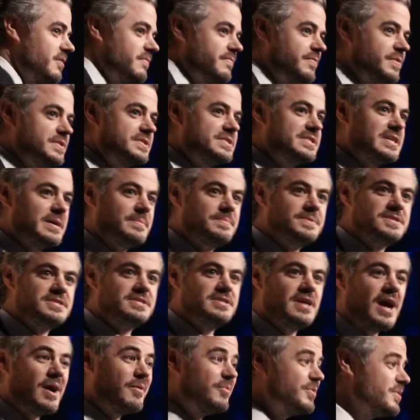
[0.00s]
in her
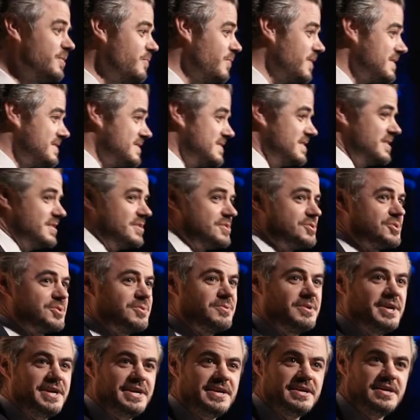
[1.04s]
footsteps. I really want to see the
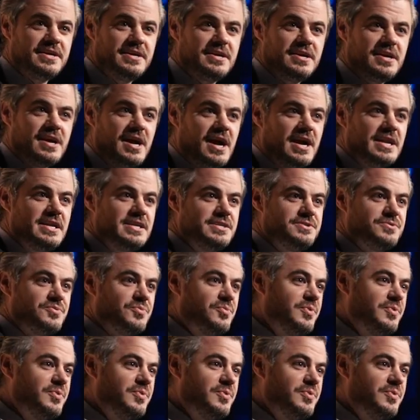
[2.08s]
tree. I need to